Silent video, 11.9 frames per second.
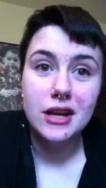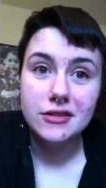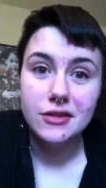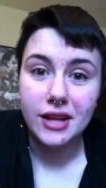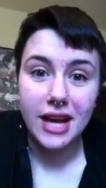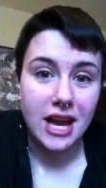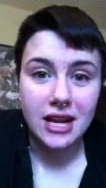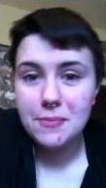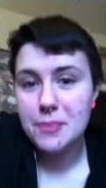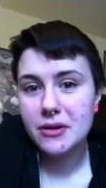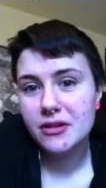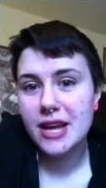so like any
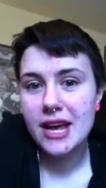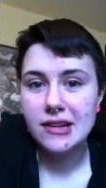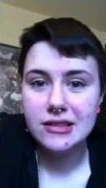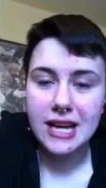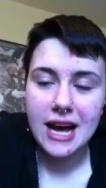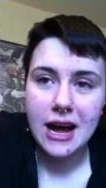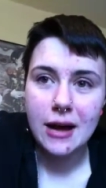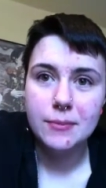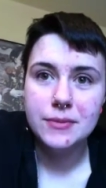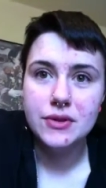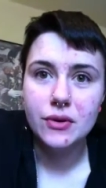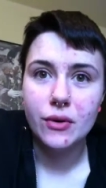beer can
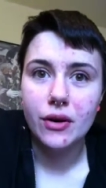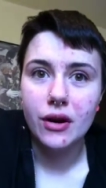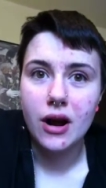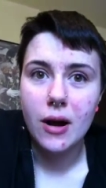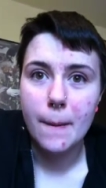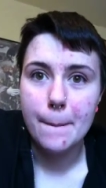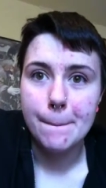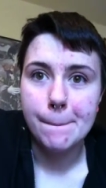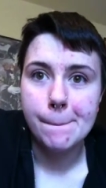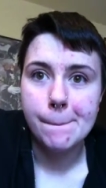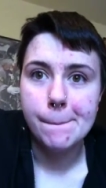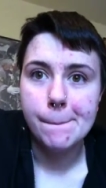tabs or um